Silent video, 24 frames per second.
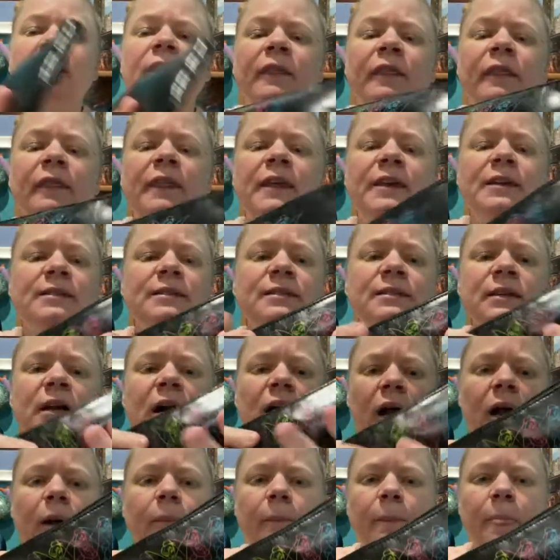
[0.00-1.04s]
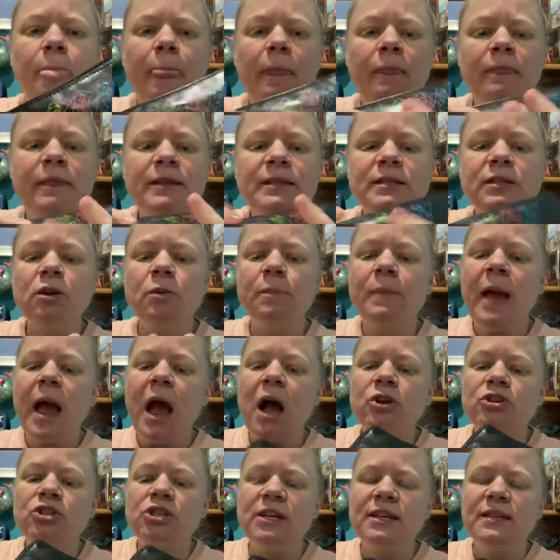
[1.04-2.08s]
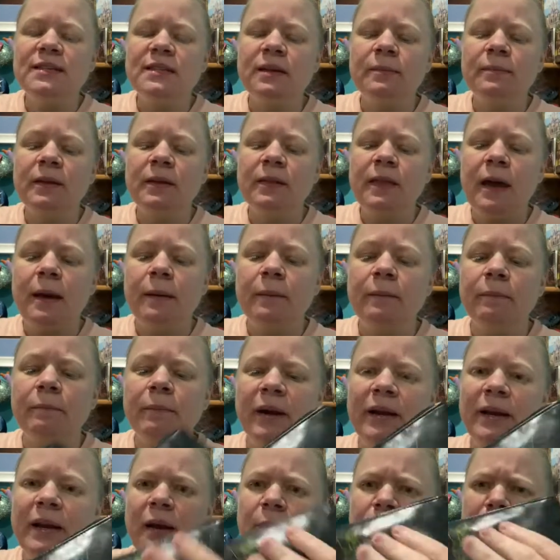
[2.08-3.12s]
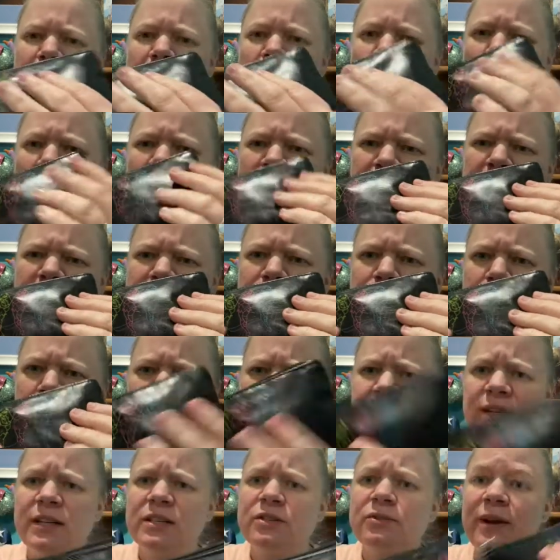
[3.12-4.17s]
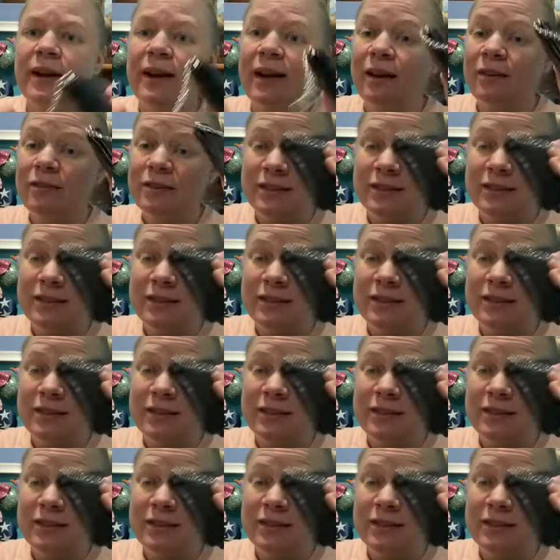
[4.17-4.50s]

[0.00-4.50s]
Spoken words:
This little pouch is something that might not be quite as full as it is right now.